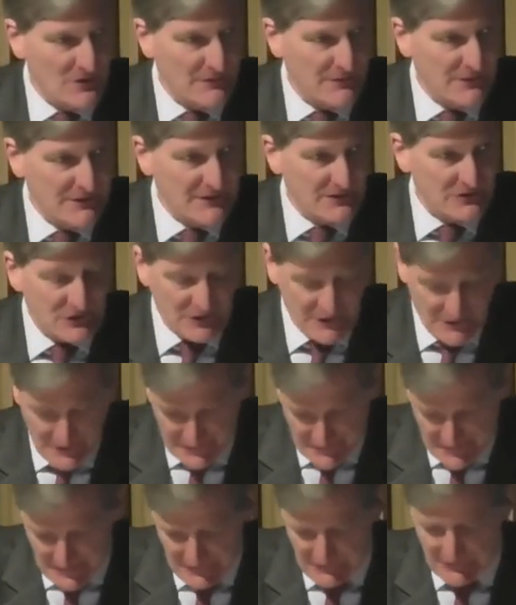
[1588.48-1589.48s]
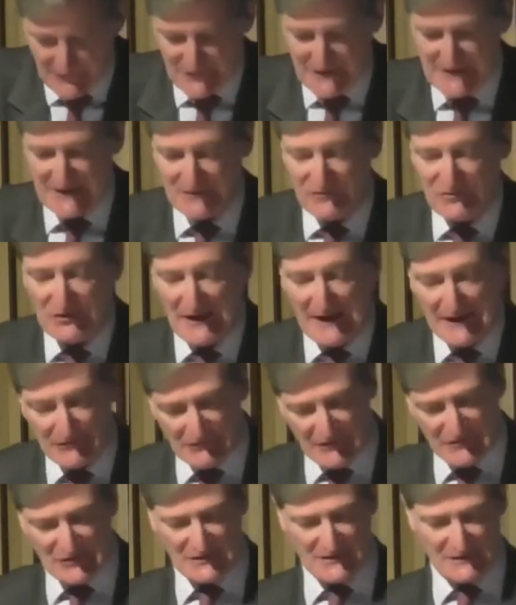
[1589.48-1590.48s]
of the attorney that the
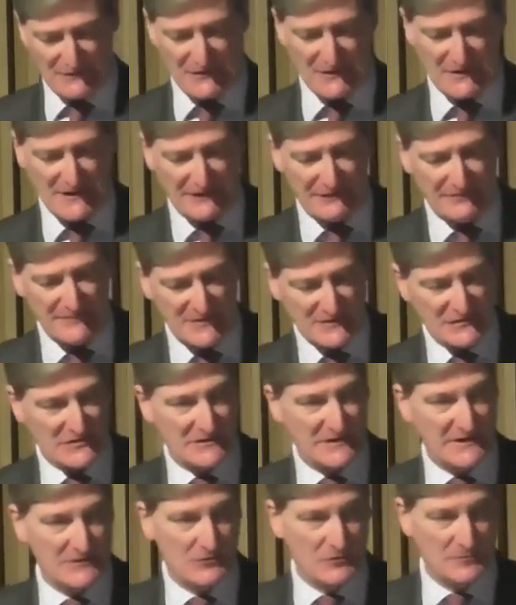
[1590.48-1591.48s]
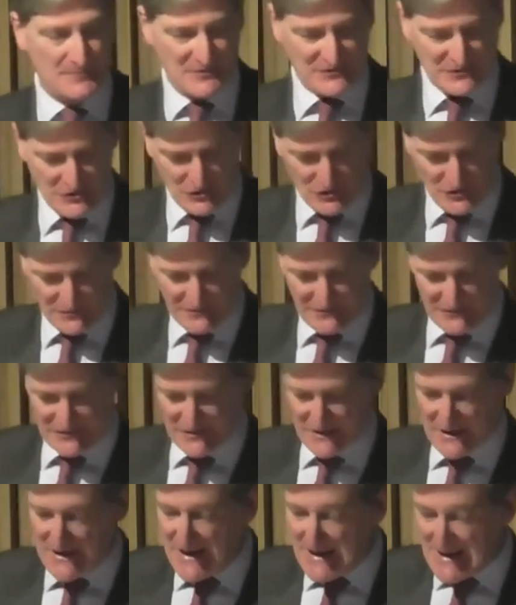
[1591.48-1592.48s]
integrity of the government's legal positions
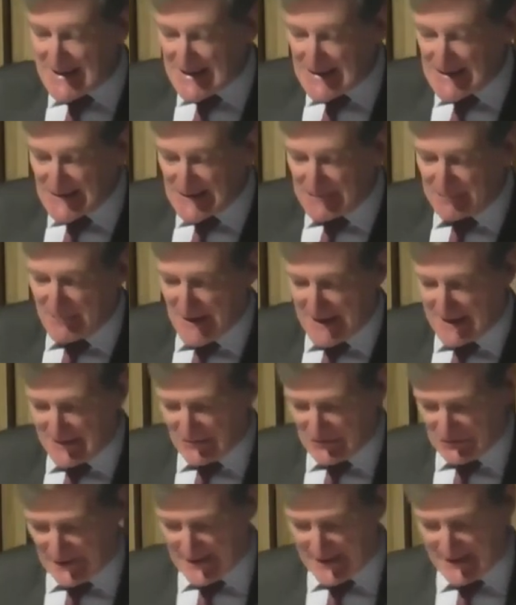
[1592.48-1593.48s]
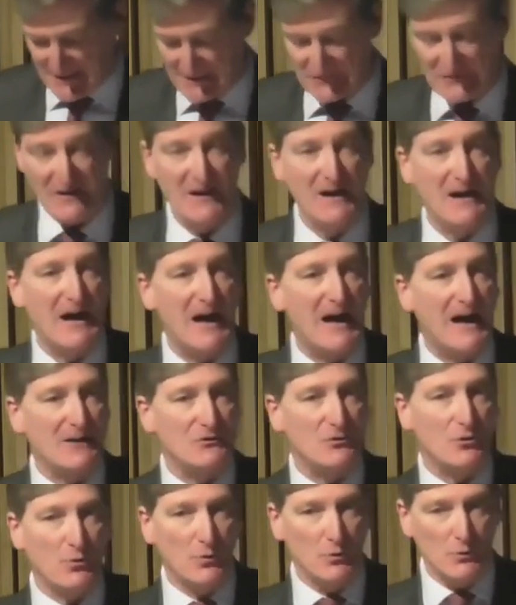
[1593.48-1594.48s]
is maintained at
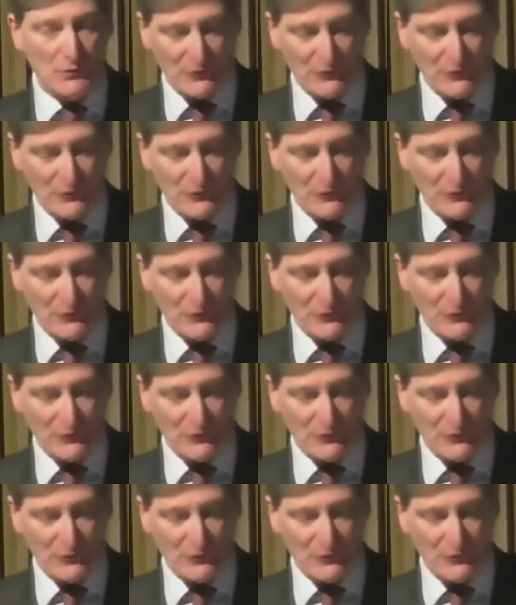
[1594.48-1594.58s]
all